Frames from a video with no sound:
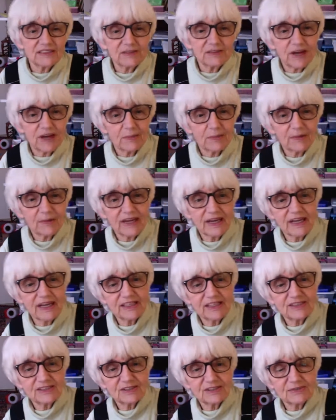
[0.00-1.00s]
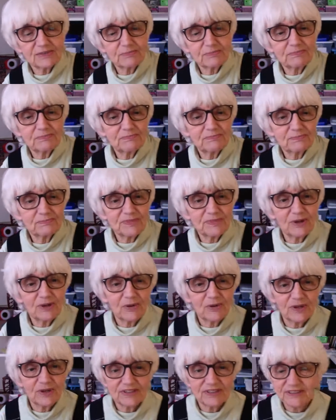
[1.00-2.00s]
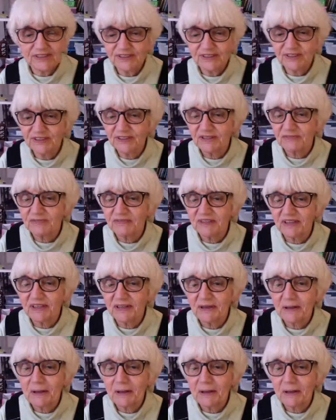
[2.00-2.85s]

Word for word: cupcakes or donuts or something.